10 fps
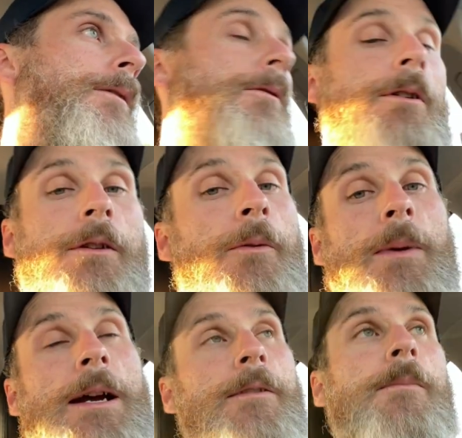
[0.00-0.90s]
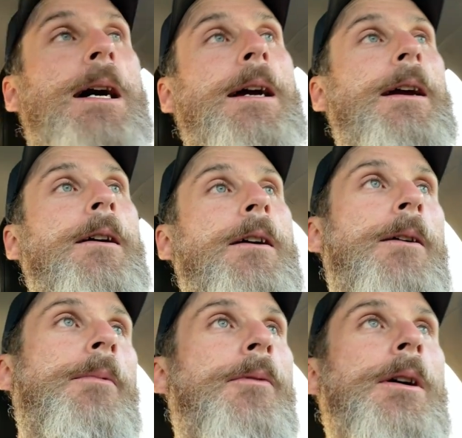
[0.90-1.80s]
or at least back to my
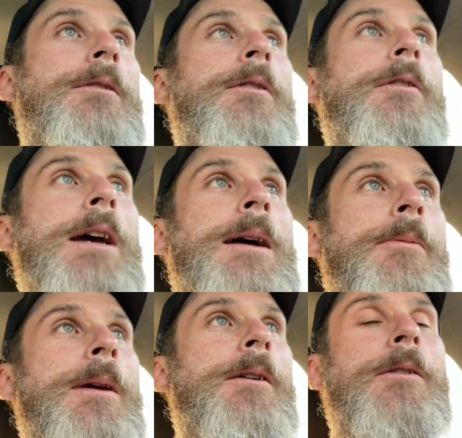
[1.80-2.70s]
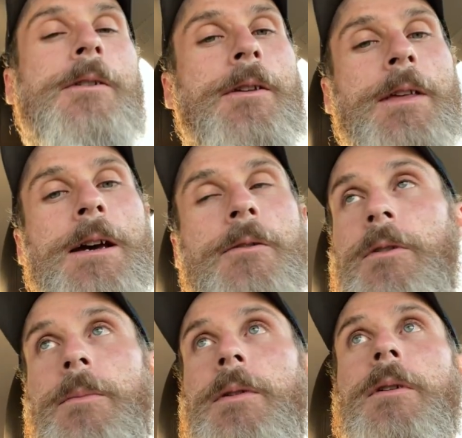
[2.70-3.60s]
area before I turn the apps back on because I don't
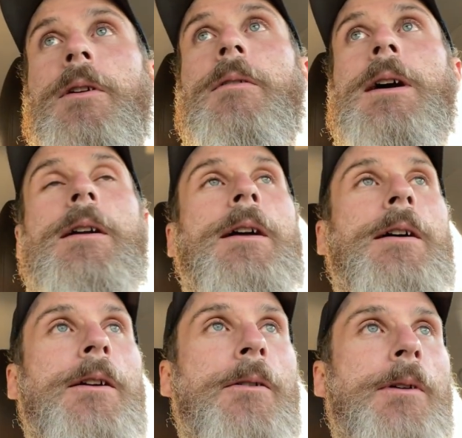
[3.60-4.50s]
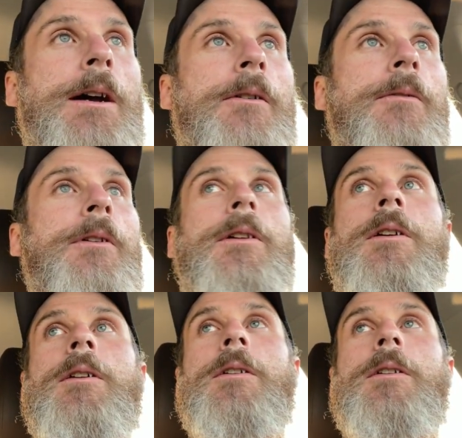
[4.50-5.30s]
want to be running around out here where I don't really,